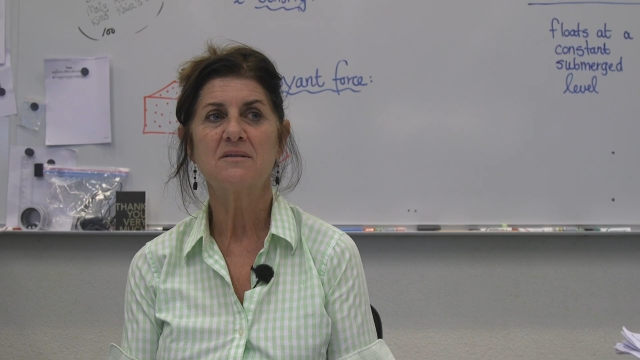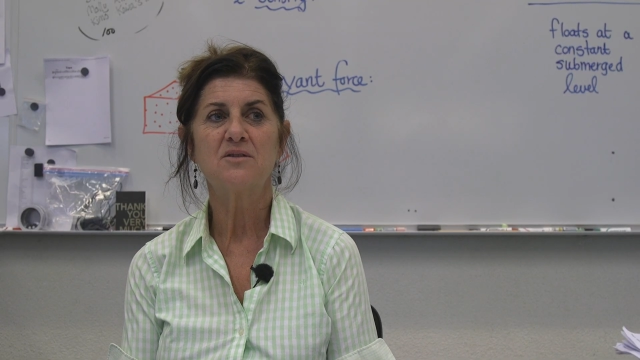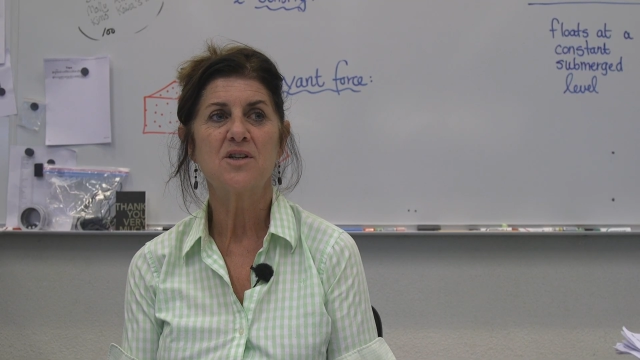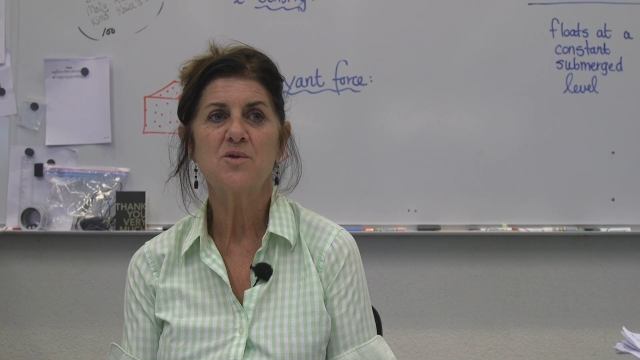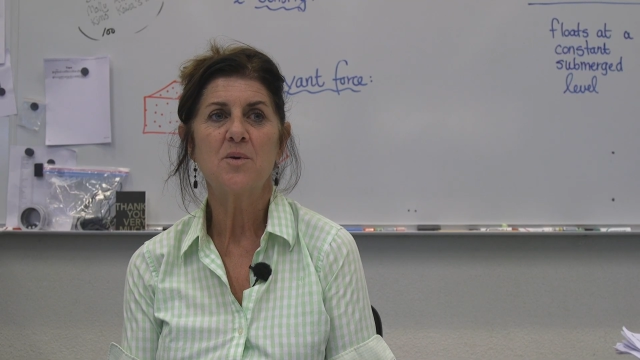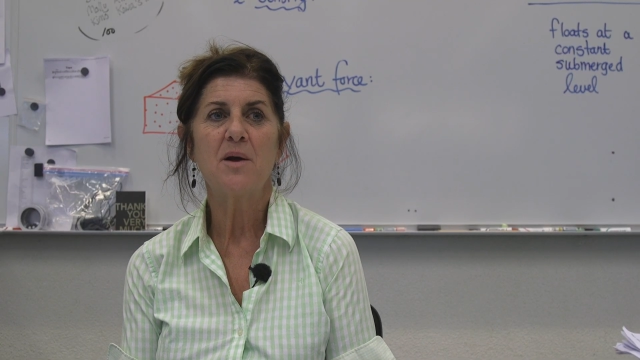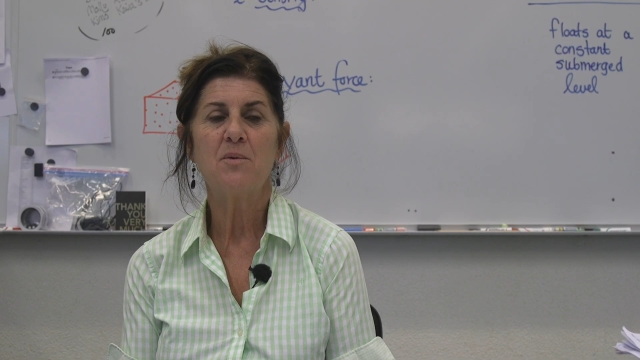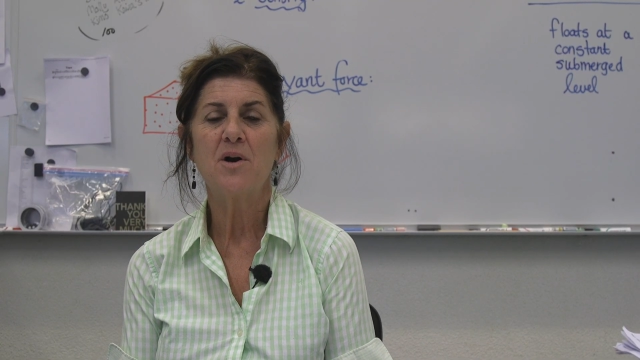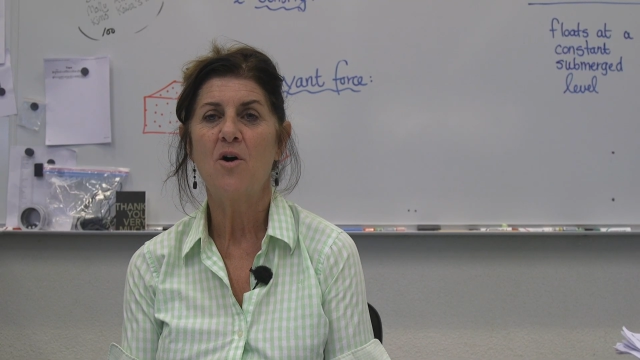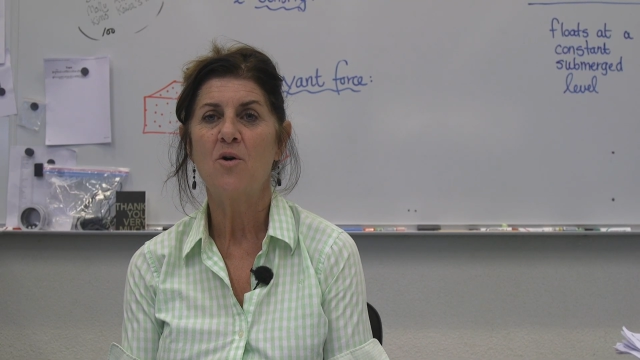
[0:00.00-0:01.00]
just what I
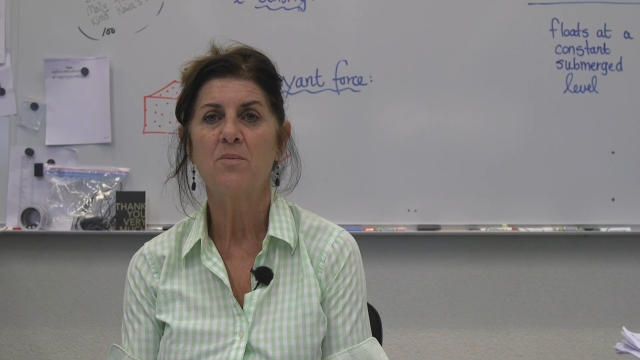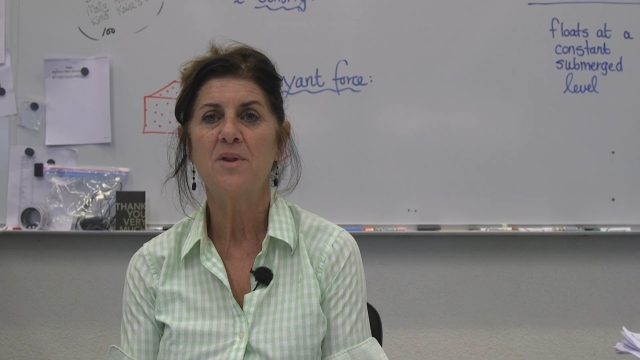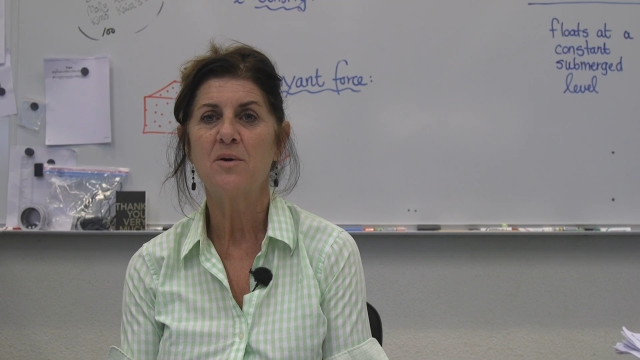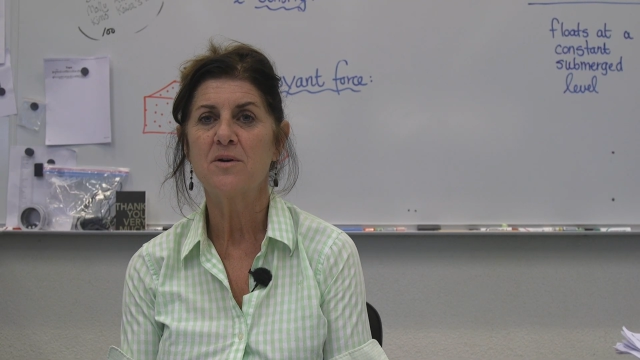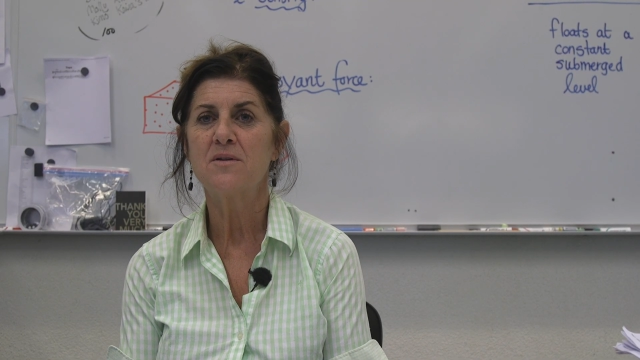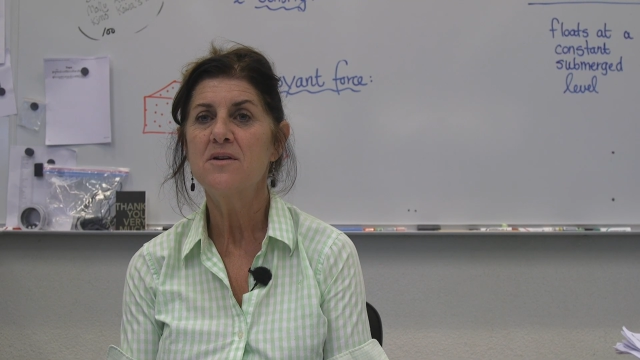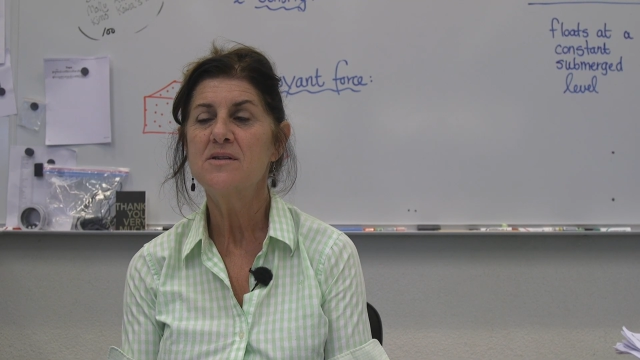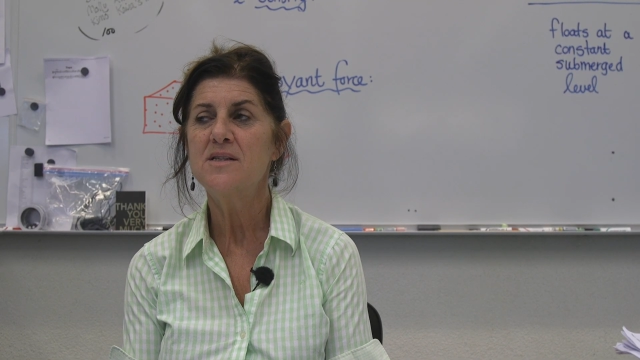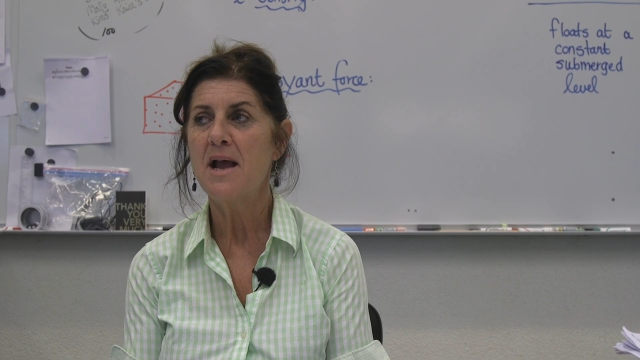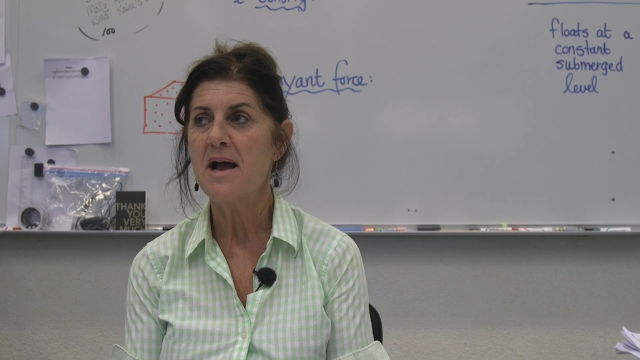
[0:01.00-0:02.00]
would hope. They were
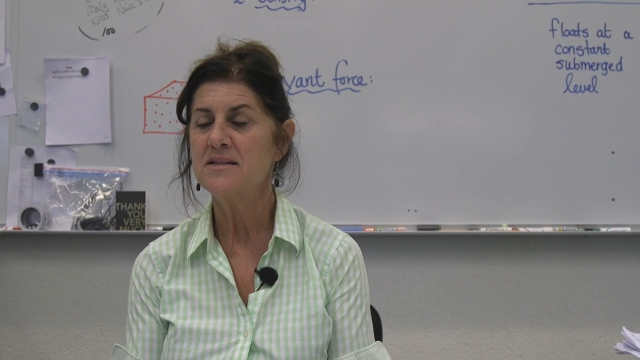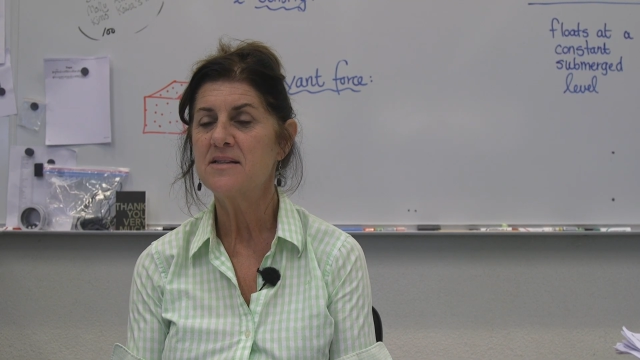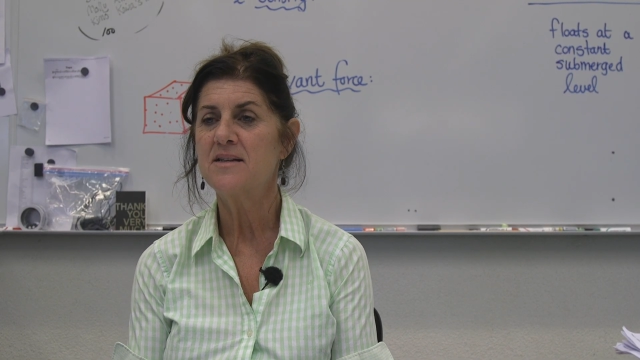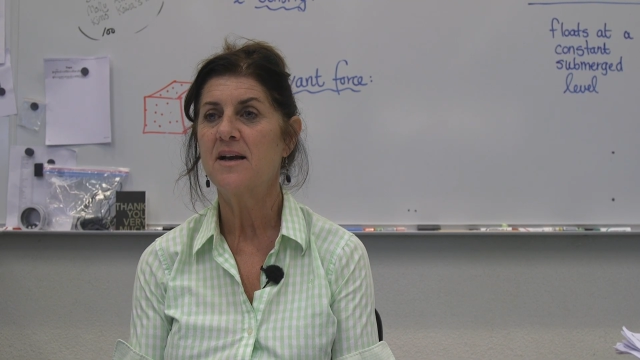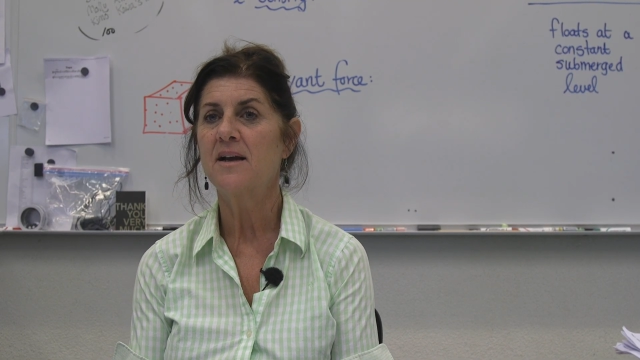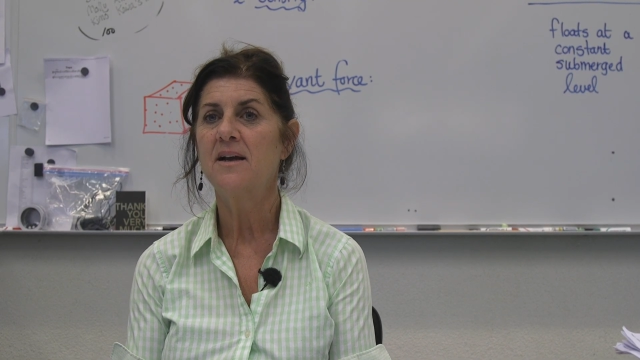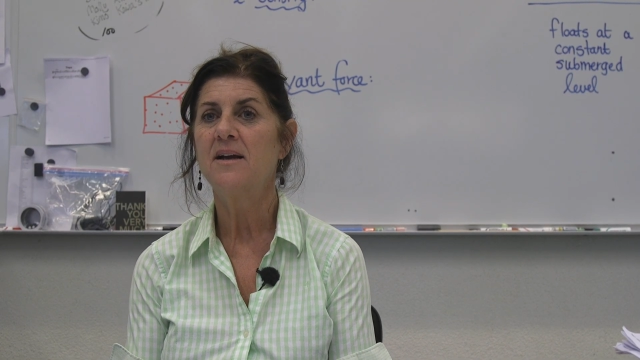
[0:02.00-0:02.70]
enthusiastic.